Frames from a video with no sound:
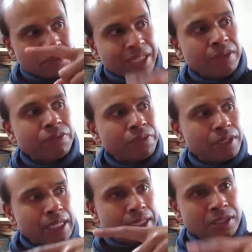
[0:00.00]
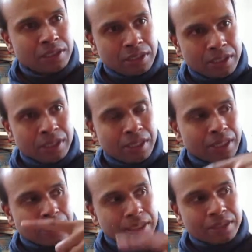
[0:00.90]
of infinite energy,
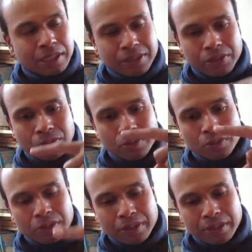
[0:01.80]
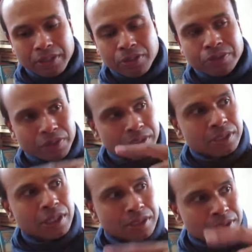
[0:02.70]
and it's like the, the universe
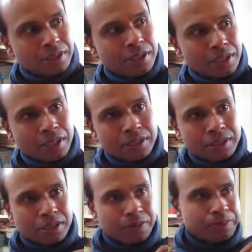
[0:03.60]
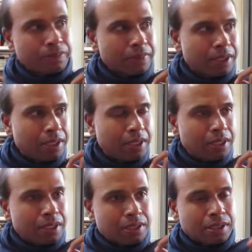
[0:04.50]
dances the dancer.
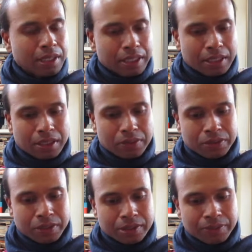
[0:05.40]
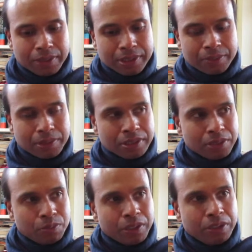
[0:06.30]
It's like uh, also something similar
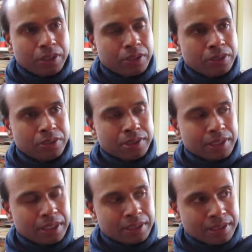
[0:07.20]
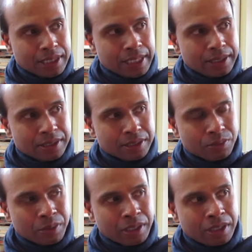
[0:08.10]
to when you go to st states
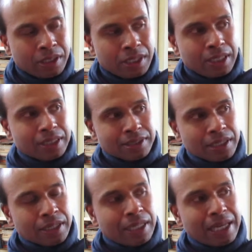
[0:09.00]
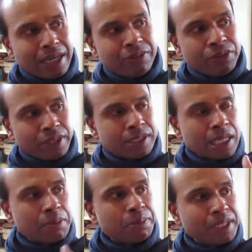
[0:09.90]
where suddenly everything is
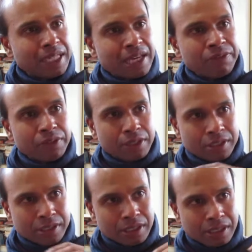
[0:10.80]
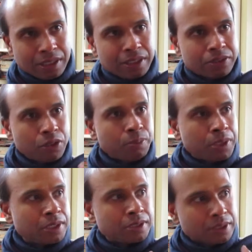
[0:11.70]
happening effortlessly and there's no
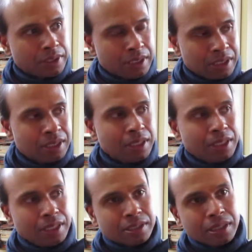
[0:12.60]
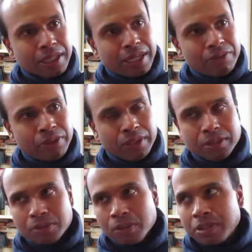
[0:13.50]
person there. It's like everything
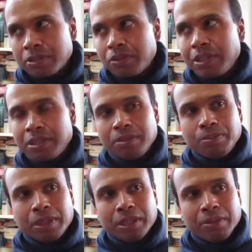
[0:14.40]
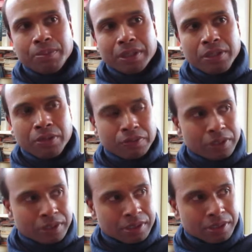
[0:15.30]
is orchestrated by, by the
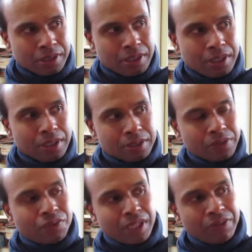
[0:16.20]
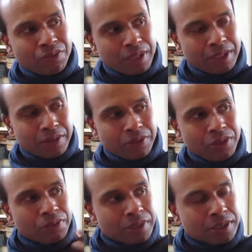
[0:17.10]
universe. So if, if, uh, if the
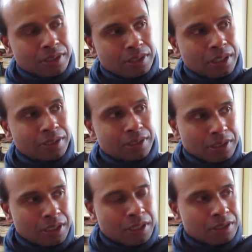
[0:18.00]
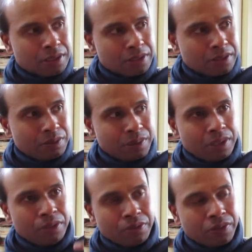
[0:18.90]
universe can dance a dancer, well,
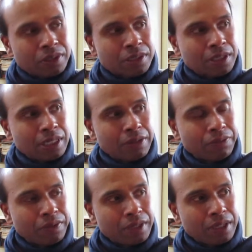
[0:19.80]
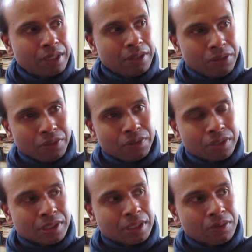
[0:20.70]
the universe can have, the
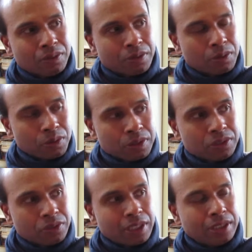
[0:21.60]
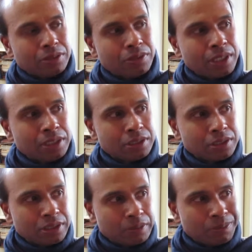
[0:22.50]
universe can or orchestrate a
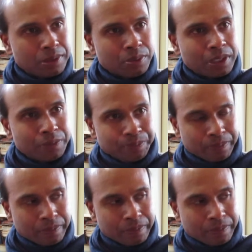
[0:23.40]
relationship as well.